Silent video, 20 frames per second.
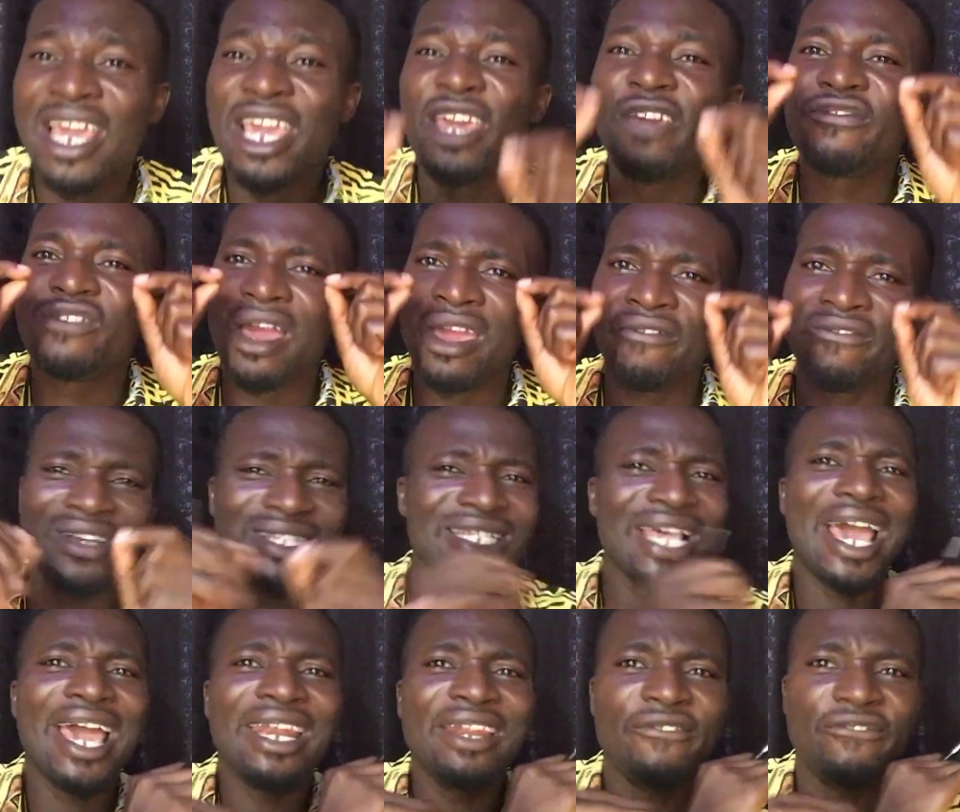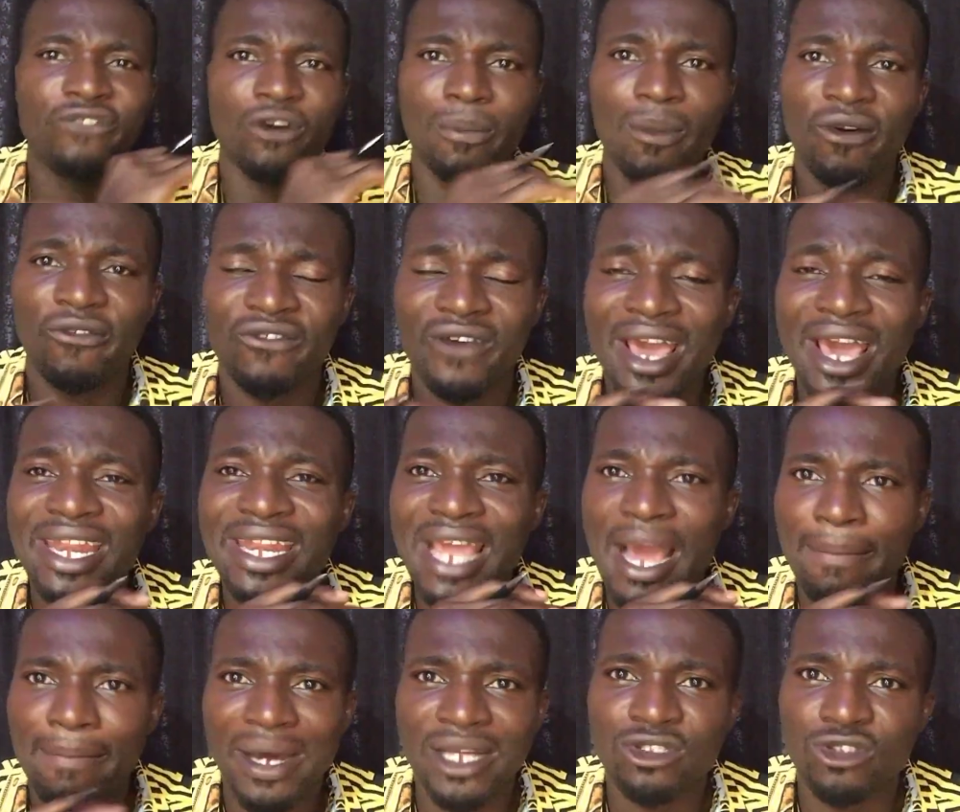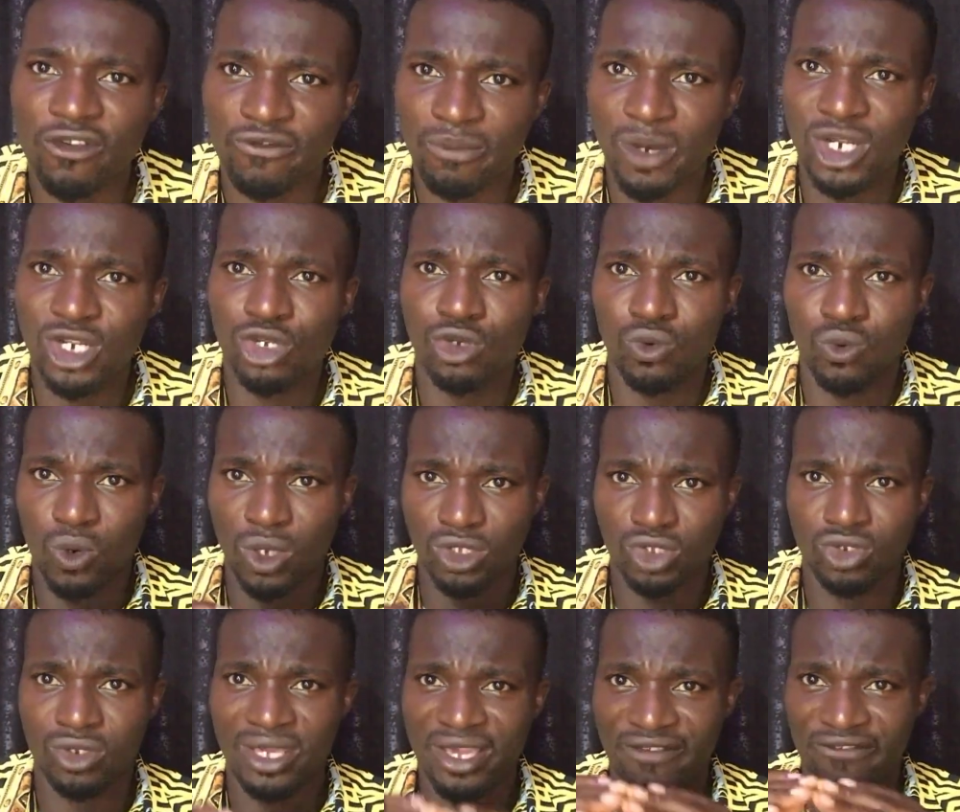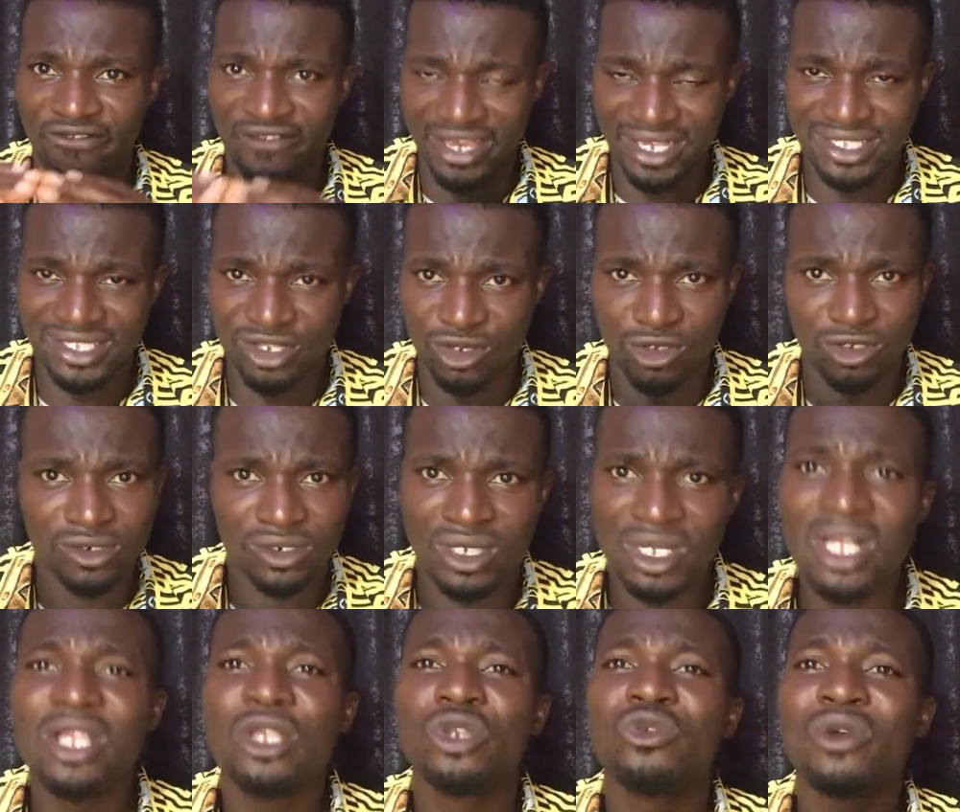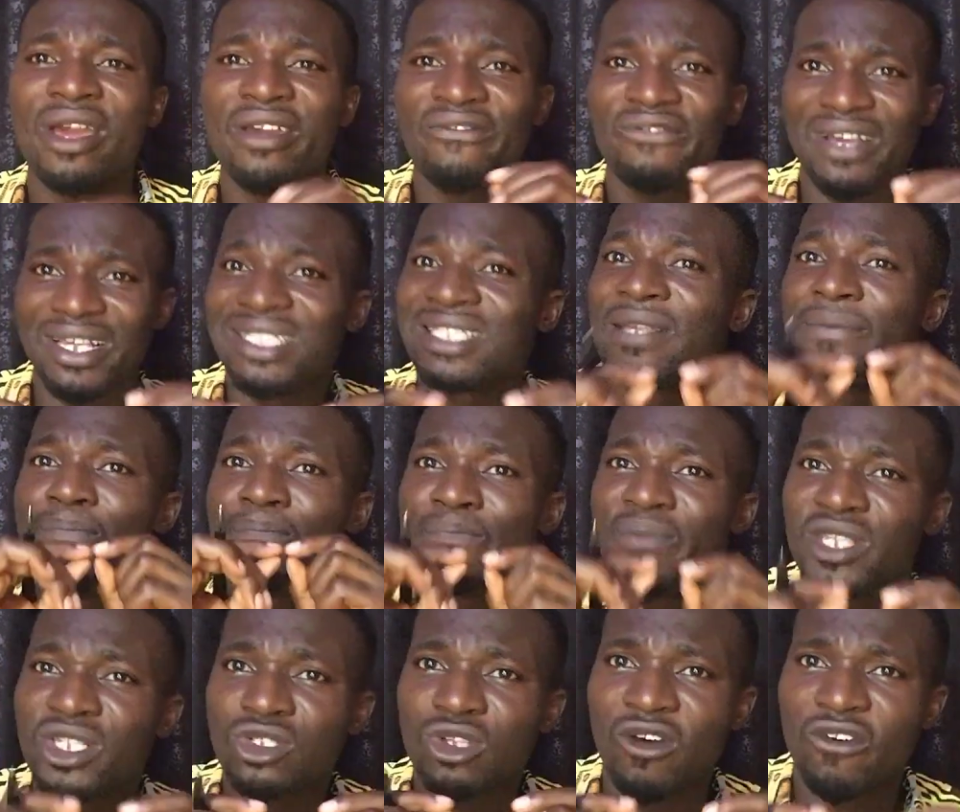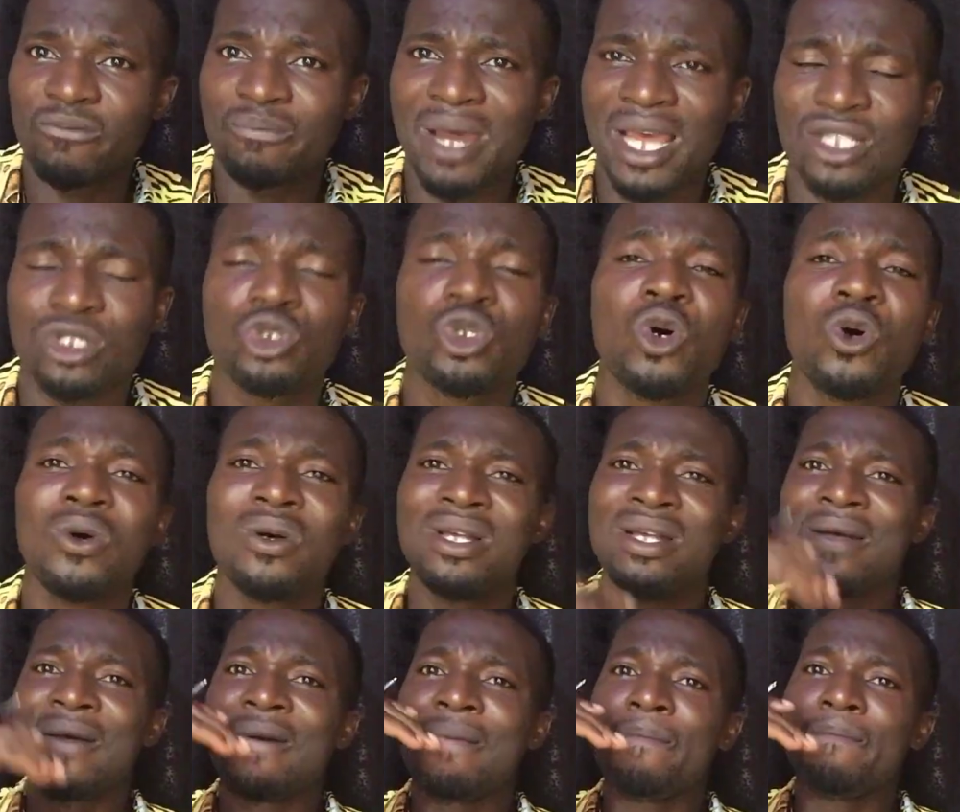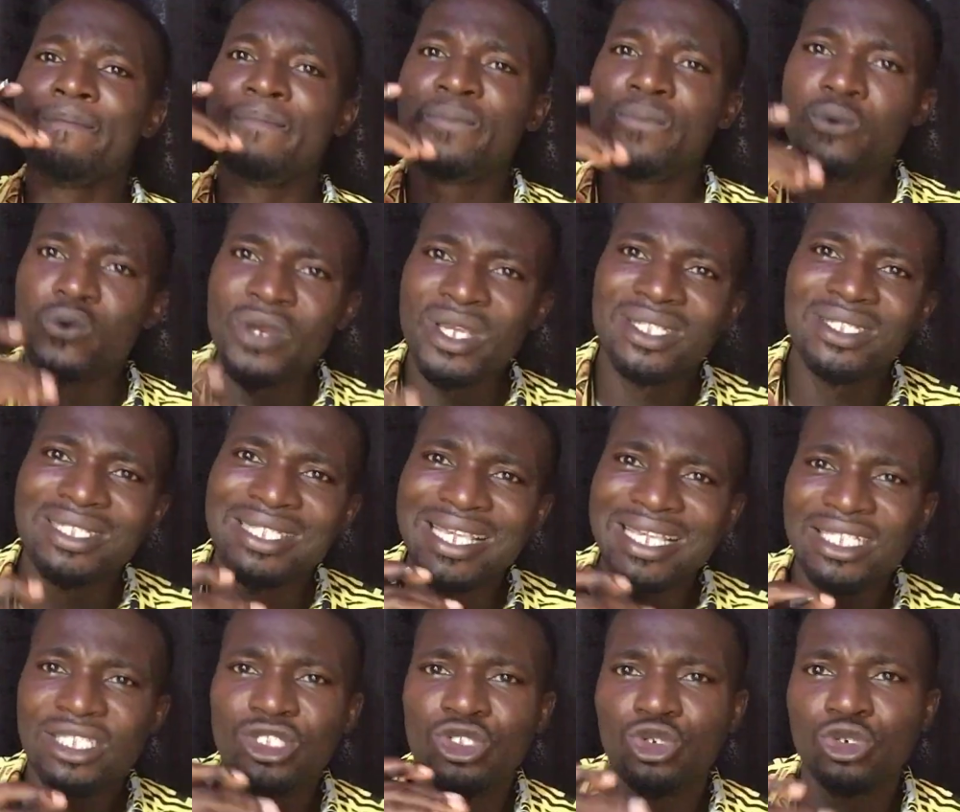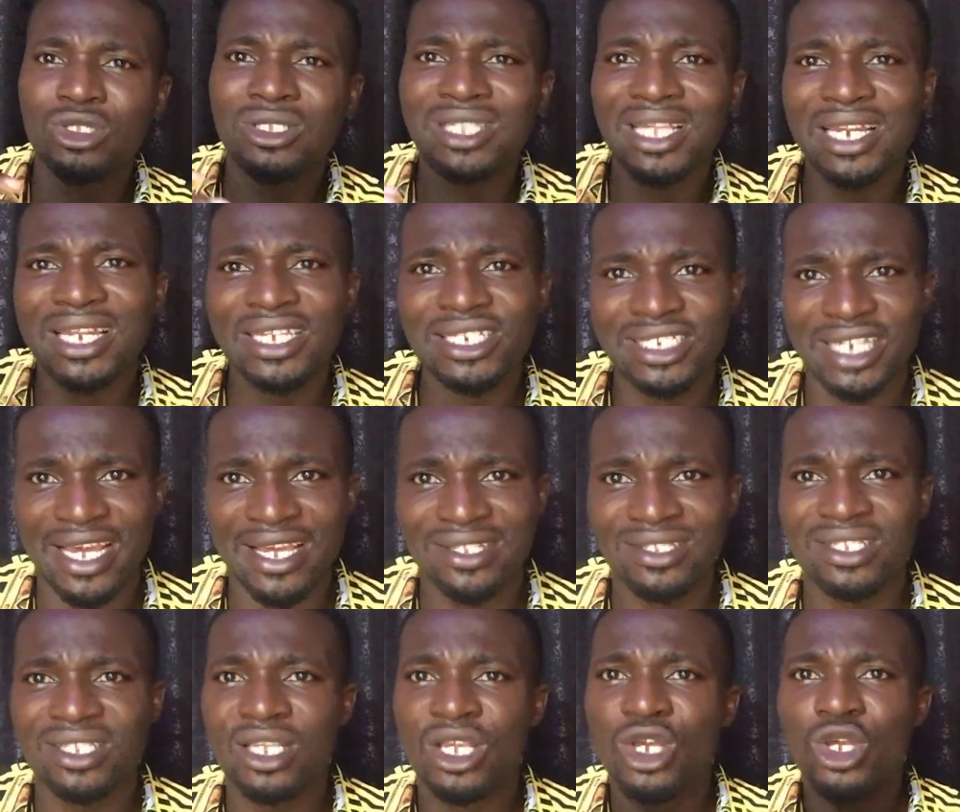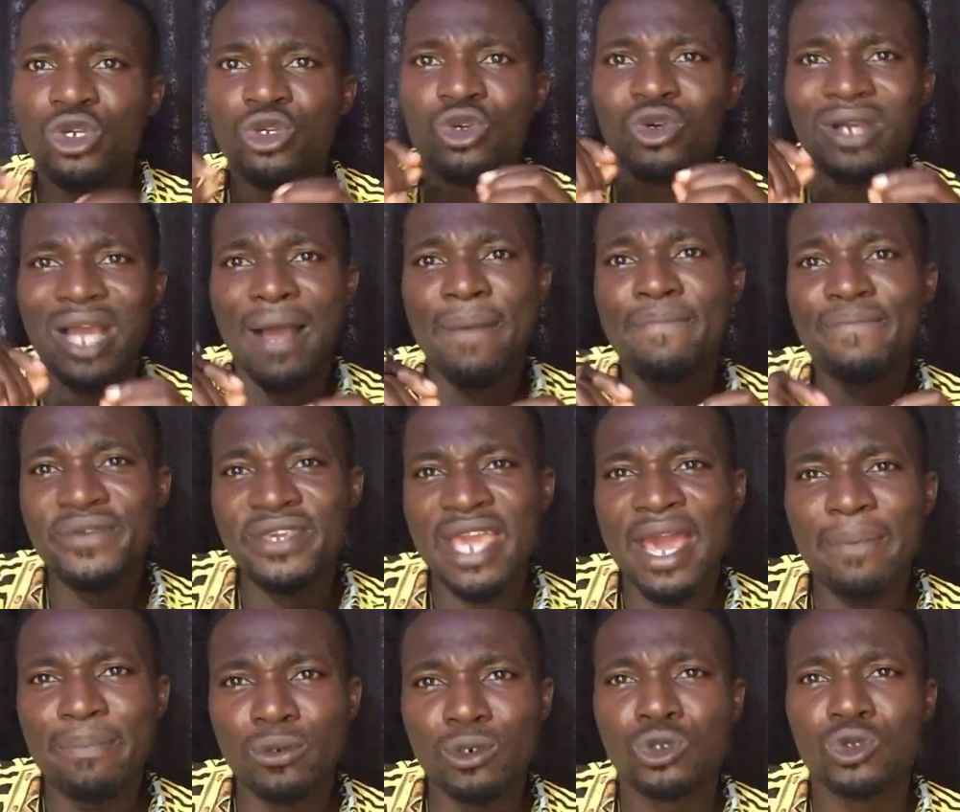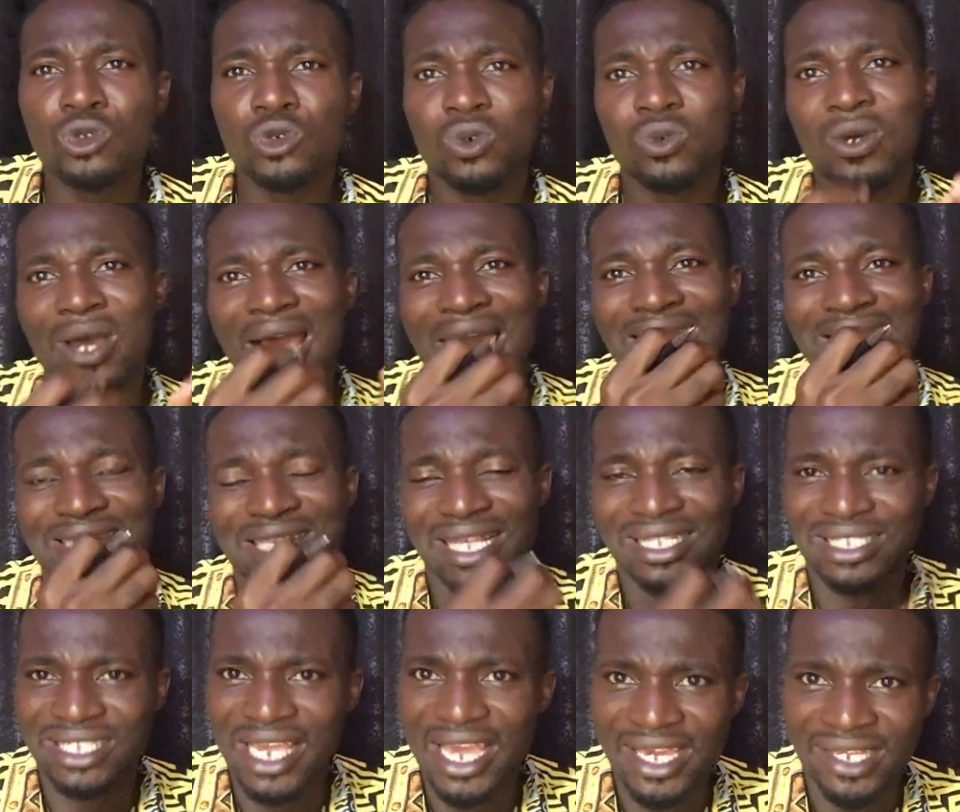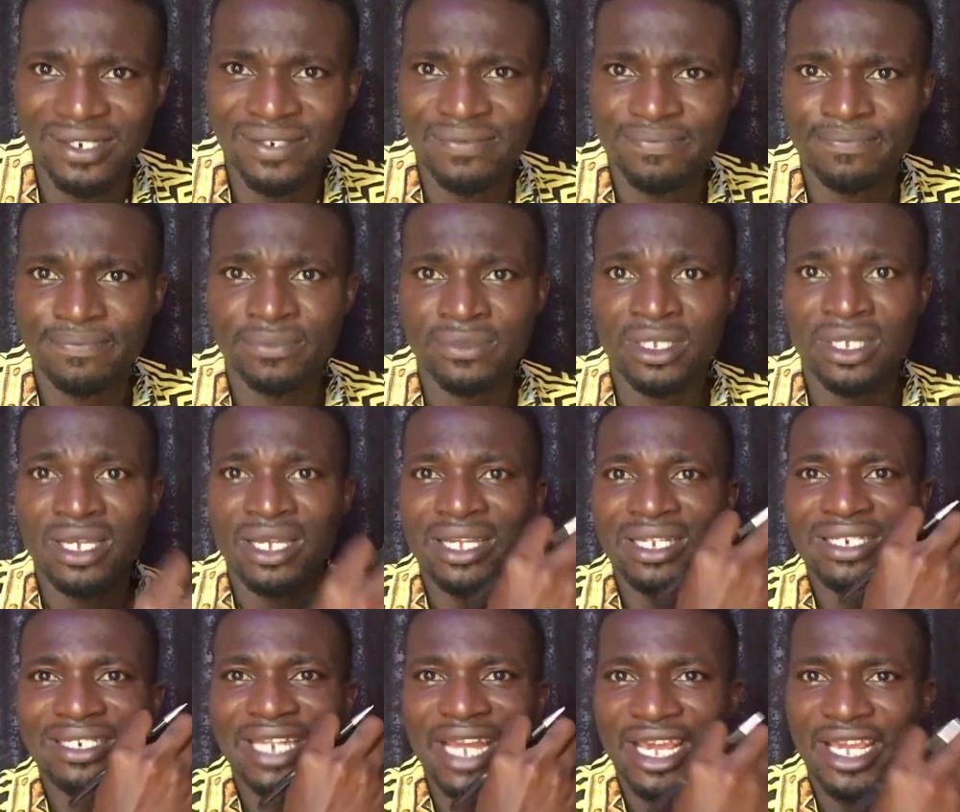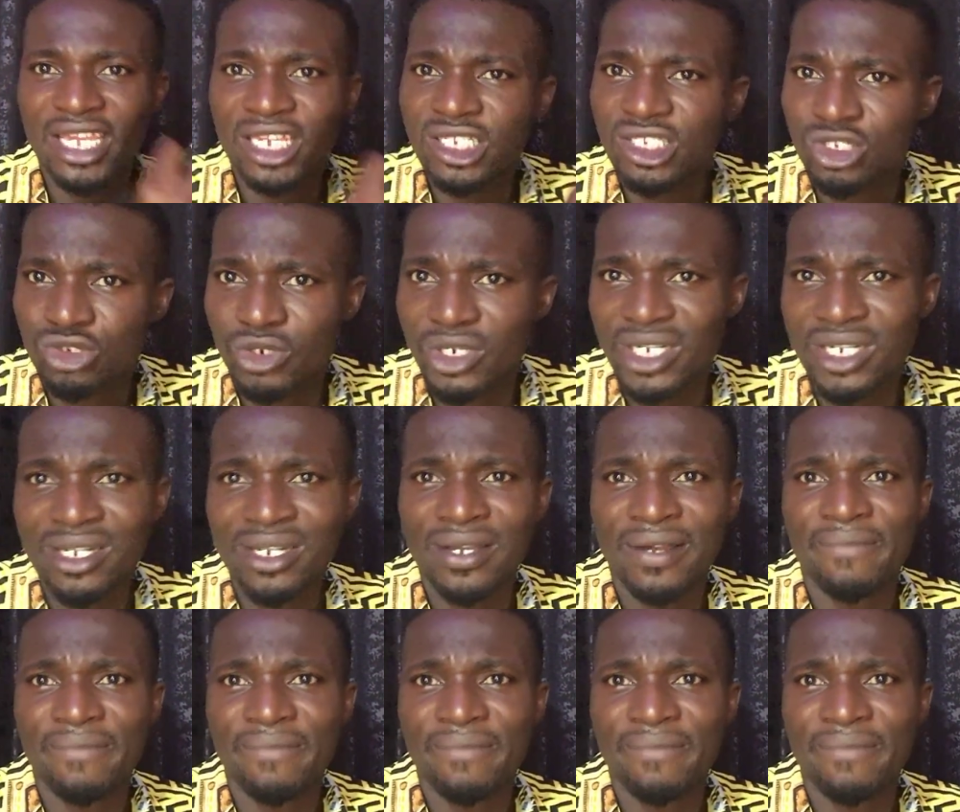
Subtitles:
If you invest any form of any amount of money you want to invest on, you are investing peace of mind. So with this due diligence, you can be able to ascertain the history,